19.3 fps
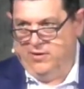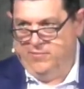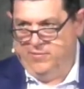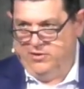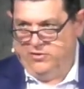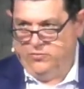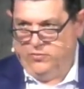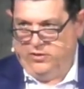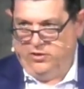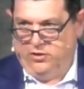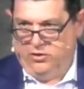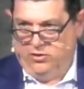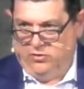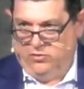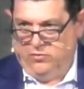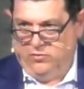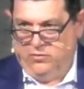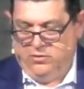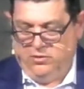between
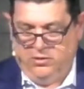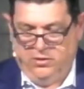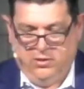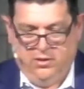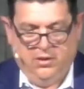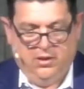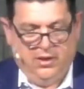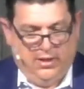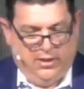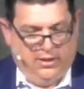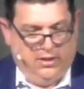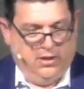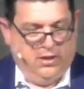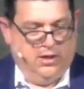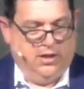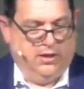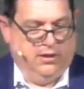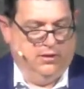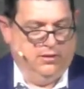you and
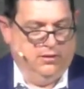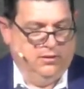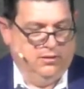God.